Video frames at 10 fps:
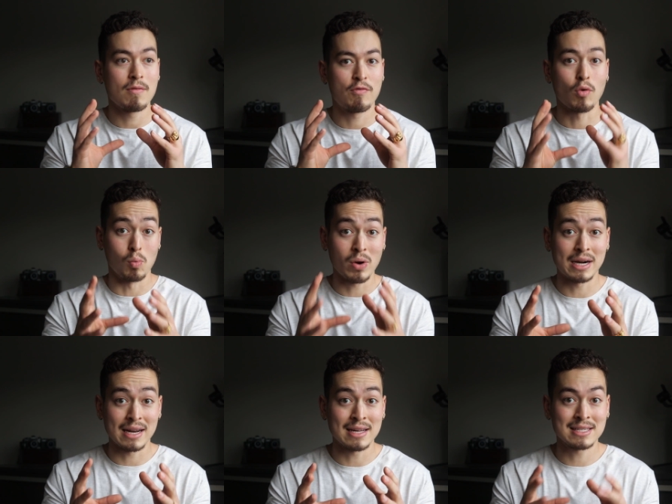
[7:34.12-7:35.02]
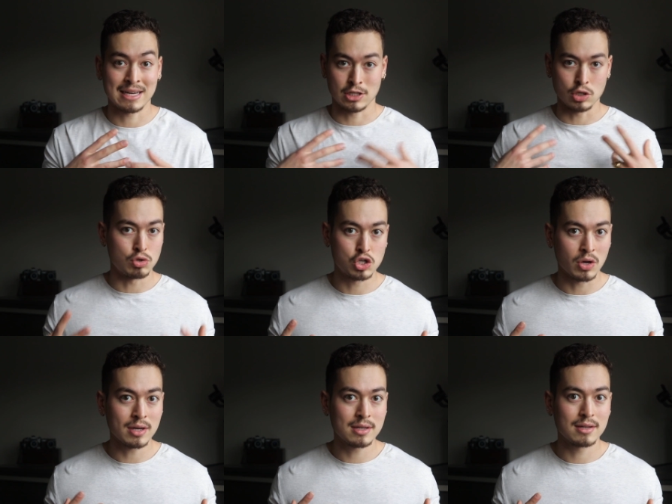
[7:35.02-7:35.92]
for what it is, as you
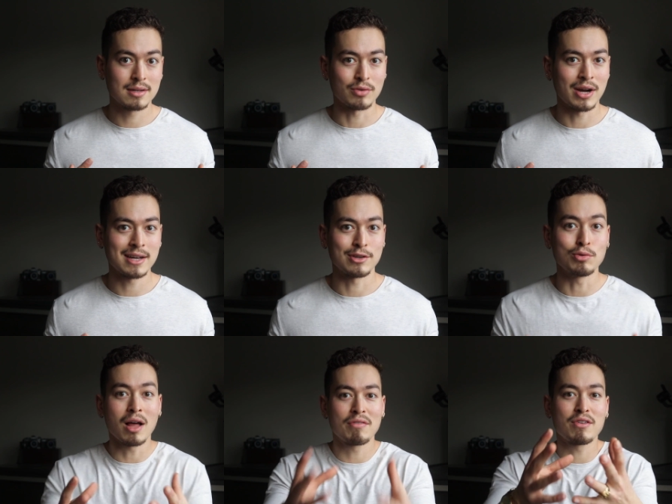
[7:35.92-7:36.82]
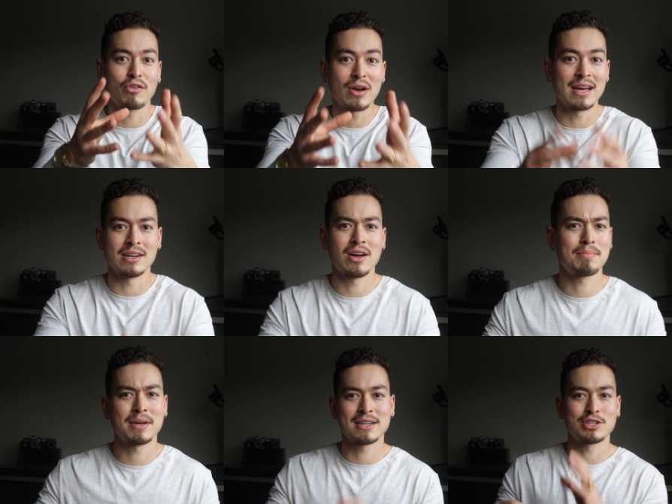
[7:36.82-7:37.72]
should, right? You love it for it,
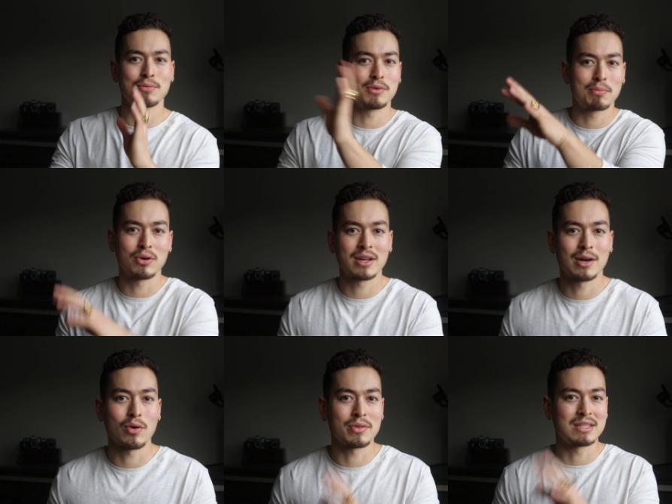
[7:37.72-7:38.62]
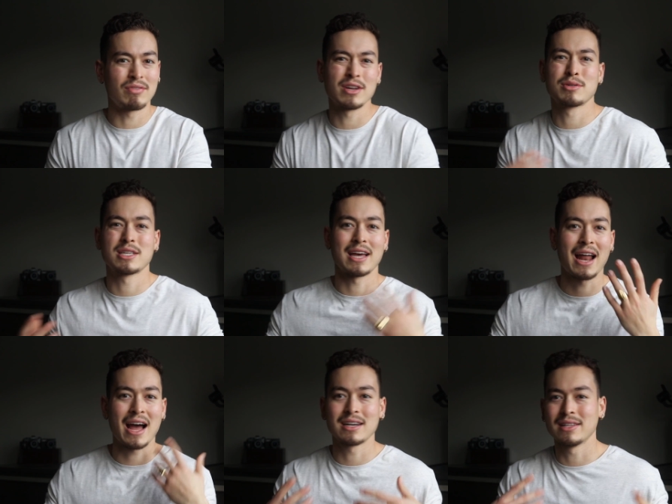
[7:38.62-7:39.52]
not because you're, you're putting out all these videos to get
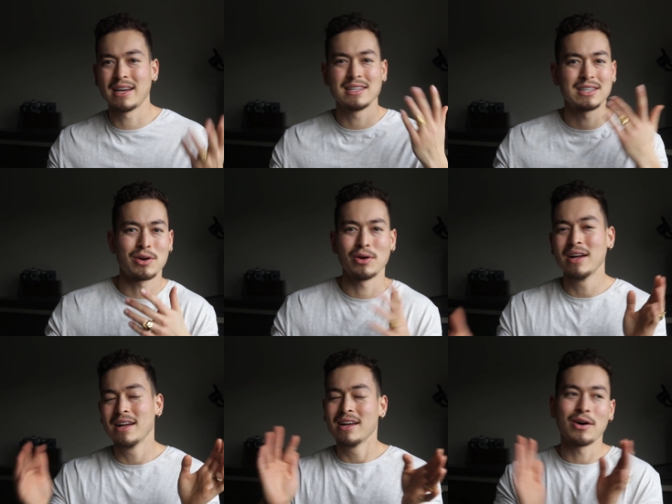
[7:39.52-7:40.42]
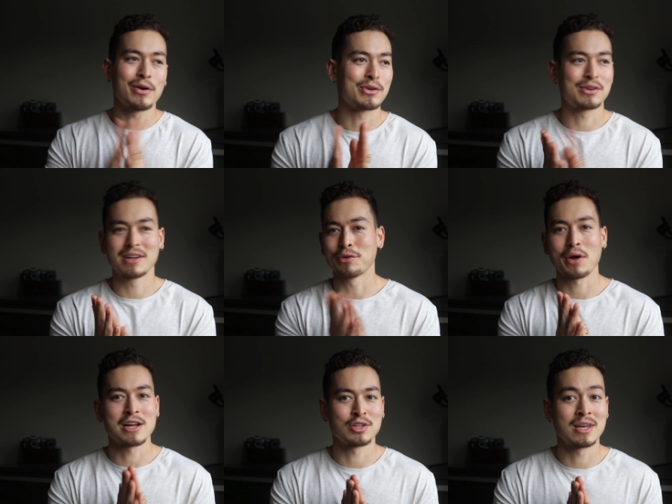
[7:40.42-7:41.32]
accolades and all, all your
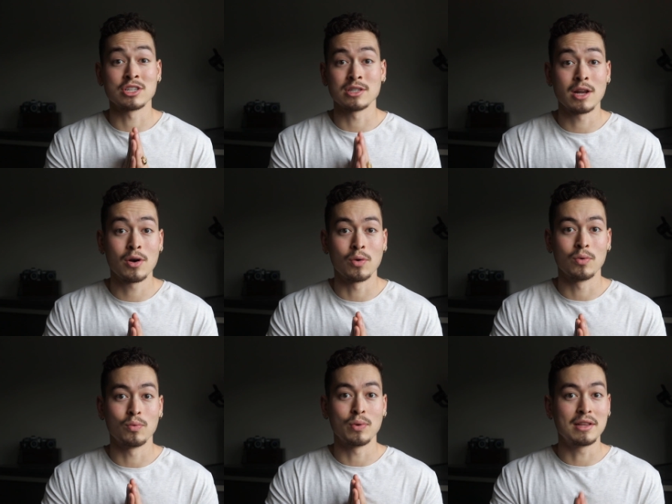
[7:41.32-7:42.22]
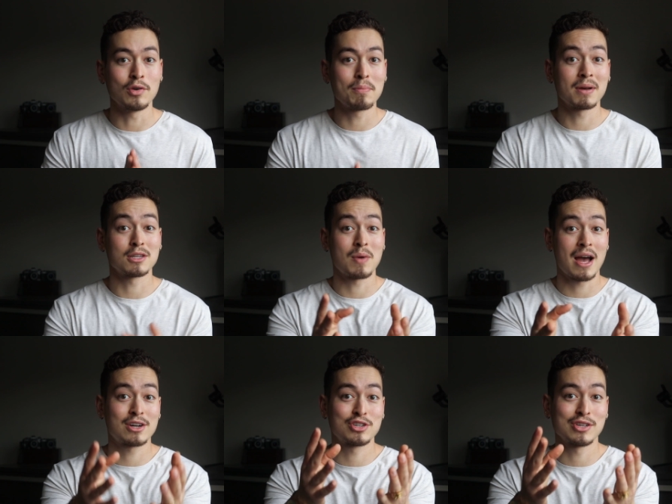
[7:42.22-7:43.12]
congratulations. No, we do it because we
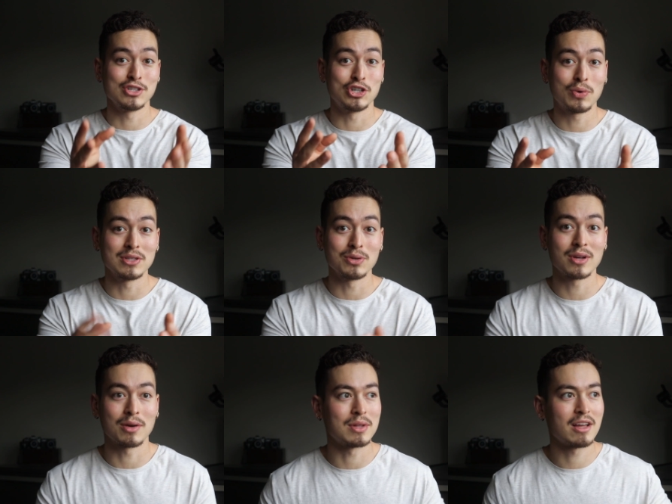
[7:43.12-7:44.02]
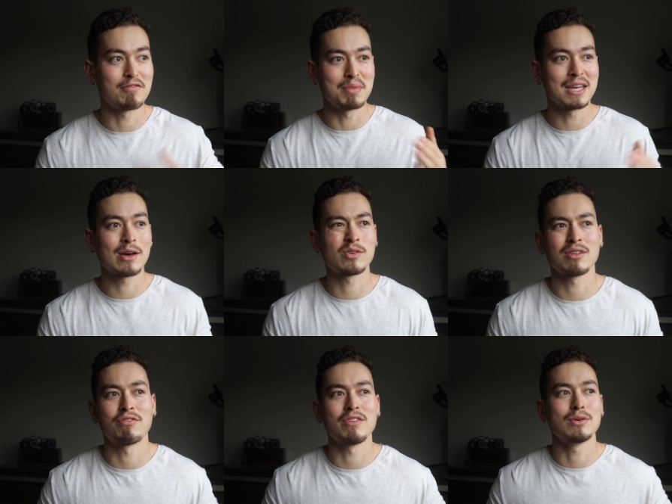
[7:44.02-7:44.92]
actually enjoy doing it. We love being out in
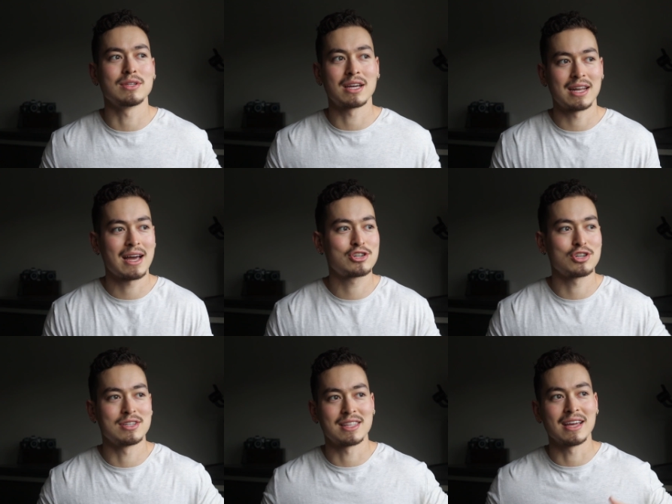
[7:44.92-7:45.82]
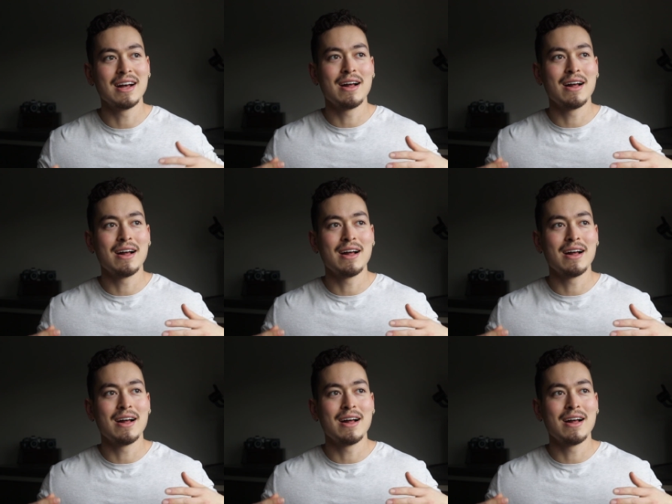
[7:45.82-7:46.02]
the field, the connections, the,